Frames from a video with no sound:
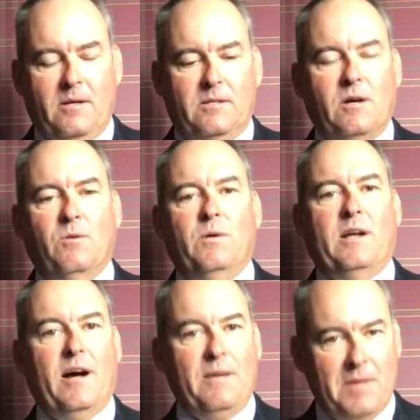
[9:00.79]
So when
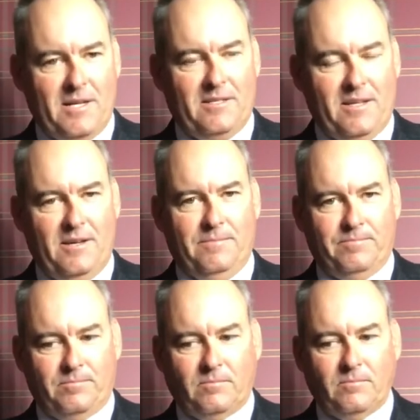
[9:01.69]
I meditate,
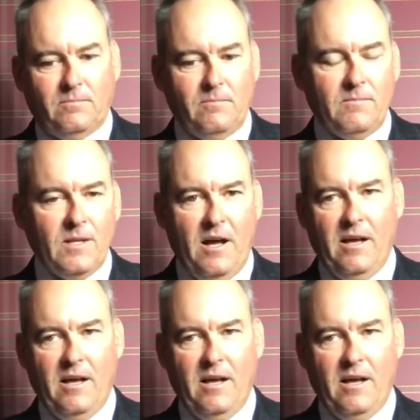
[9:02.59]
I